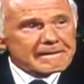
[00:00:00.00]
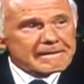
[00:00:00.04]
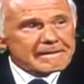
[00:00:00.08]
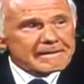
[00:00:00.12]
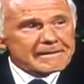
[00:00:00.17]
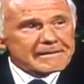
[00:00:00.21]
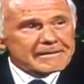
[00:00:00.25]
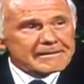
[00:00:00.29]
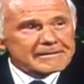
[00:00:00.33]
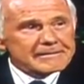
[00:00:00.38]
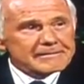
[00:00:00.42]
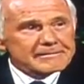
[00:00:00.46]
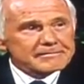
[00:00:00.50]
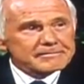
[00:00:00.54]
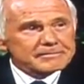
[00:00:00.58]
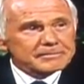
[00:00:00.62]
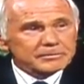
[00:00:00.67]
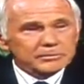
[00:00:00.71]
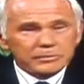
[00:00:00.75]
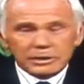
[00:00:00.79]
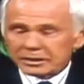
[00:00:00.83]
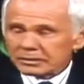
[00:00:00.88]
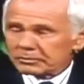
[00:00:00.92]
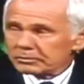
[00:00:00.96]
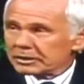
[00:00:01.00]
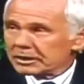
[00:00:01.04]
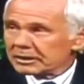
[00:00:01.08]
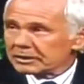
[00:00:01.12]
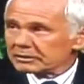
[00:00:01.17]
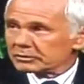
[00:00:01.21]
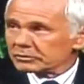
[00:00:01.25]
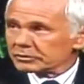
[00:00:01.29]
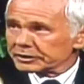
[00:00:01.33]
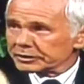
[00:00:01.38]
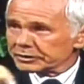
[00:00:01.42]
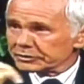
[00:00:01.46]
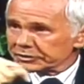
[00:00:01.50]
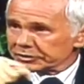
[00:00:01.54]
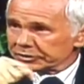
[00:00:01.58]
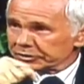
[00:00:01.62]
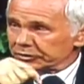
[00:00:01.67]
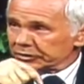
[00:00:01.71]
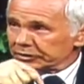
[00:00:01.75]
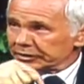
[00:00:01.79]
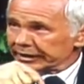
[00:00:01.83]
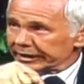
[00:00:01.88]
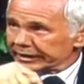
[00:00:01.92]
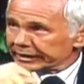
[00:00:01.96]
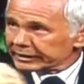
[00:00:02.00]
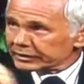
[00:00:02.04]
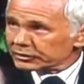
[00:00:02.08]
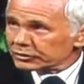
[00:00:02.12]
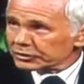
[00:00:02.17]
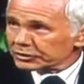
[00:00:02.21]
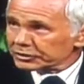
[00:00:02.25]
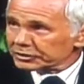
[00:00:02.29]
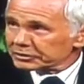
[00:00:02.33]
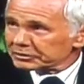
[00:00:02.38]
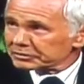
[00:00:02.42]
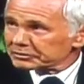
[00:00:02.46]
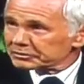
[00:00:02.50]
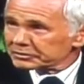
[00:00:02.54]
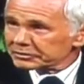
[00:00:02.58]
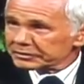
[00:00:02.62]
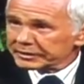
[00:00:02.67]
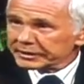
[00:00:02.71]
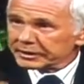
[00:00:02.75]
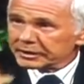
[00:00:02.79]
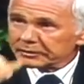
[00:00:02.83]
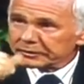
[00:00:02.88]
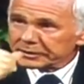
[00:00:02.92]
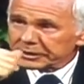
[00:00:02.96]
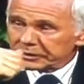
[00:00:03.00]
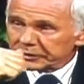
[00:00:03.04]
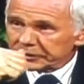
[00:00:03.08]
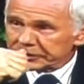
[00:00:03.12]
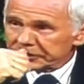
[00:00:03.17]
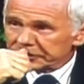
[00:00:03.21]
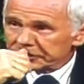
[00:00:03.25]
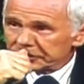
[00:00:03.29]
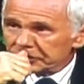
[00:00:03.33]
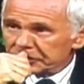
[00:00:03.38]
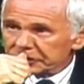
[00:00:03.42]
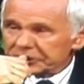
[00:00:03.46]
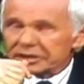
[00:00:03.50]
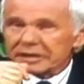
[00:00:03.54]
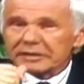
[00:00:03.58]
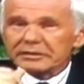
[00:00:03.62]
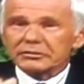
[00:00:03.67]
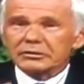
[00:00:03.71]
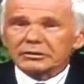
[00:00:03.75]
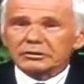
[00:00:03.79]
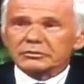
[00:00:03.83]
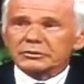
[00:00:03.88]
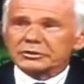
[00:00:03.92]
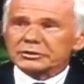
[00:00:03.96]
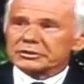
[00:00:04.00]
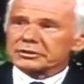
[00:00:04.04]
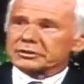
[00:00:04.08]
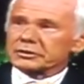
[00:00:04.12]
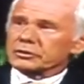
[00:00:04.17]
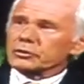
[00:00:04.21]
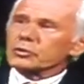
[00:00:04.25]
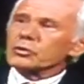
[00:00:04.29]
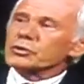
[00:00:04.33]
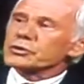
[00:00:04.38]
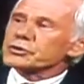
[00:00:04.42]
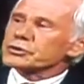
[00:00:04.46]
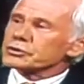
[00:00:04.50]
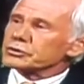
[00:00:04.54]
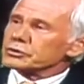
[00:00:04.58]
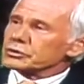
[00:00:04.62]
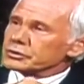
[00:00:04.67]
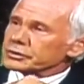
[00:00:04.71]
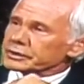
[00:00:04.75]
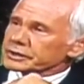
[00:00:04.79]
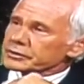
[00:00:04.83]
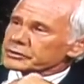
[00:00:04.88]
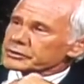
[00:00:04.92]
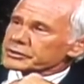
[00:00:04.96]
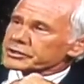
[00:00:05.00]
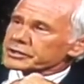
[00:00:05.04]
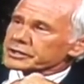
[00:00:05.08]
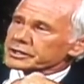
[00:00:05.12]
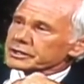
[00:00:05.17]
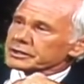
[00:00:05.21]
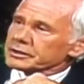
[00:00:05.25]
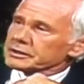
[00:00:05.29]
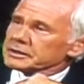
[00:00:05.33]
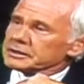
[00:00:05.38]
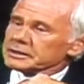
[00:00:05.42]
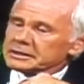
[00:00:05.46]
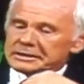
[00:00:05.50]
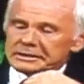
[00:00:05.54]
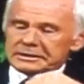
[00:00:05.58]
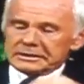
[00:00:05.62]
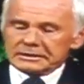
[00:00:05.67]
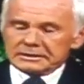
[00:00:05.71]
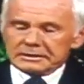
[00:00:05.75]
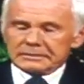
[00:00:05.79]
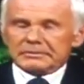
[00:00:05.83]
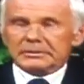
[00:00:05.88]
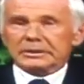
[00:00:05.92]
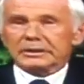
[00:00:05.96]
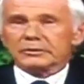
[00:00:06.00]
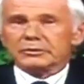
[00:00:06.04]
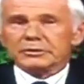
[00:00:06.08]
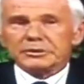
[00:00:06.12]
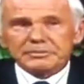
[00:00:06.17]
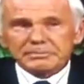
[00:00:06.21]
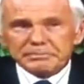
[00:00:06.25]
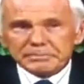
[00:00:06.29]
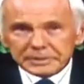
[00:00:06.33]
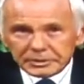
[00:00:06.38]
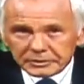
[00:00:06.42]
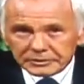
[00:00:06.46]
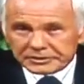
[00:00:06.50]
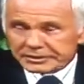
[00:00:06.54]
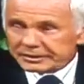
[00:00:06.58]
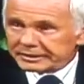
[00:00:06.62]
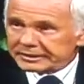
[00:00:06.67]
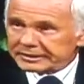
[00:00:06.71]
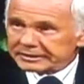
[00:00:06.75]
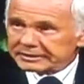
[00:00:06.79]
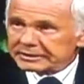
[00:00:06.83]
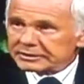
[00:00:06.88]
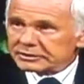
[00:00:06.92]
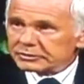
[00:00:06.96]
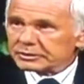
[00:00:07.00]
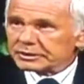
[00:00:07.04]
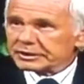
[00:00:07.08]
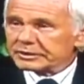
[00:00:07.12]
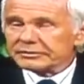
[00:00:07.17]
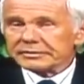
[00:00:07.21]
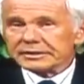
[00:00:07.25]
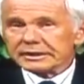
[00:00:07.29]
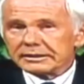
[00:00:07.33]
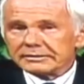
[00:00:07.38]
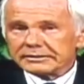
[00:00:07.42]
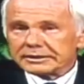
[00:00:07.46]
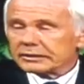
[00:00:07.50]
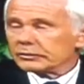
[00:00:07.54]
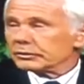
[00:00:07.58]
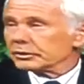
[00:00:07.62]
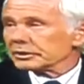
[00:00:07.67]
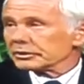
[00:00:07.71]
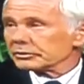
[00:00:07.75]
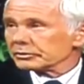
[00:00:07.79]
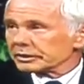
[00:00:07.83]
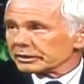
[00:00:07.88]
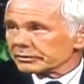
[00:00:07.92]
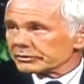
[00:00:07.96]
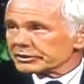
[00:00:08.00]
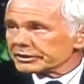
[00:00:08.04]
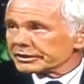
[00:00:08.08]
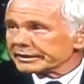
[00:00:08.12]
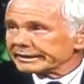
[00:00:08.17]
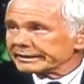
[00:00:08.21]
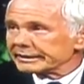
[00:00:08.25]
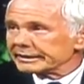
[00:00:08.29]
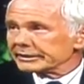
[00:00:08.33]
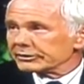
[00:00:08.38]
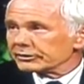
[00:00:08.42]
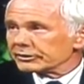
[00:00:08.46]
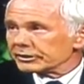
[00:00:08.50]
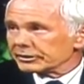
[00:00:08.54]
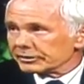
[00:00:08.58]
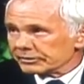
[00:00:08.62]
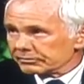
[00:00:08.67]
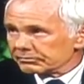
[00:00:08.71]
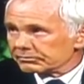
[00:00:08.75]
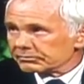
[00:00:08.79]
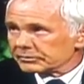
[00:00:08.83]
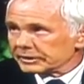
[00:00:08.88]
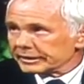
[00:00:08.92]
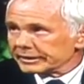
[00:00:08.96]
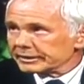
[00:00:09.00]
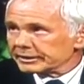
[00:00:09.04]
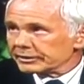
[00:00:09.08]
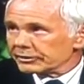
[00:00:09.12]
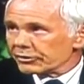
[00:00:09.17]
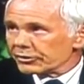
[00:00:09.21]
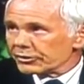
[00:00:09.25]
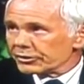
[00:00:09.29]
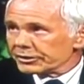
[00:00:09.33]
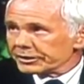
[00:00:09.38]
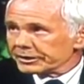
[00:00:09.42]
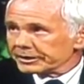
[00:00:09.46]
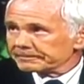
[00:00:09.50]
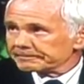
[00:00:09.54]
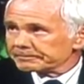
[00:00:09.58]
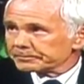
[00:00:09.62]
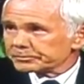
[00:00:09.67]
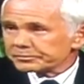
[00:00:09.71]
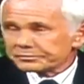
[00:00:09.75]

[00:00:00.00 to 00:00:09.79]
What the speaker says: a block away. I used to go catty corner to the elementary school, which I thought was an old school when I was there. But it was built in 1925, and I went there when I was in 1930.